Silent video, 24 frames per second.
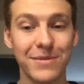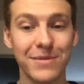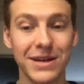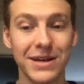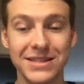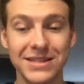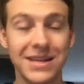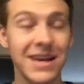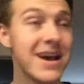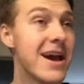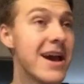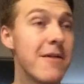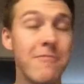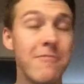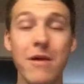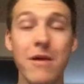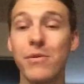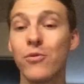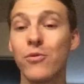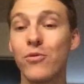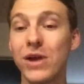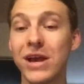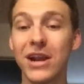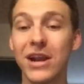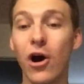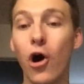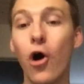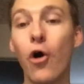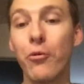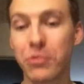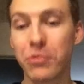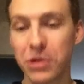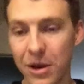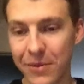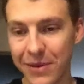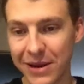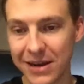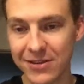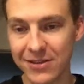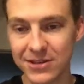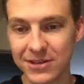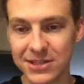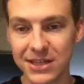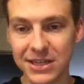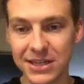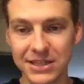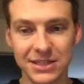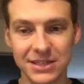as maybe we had hoped coming into the
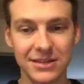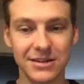season.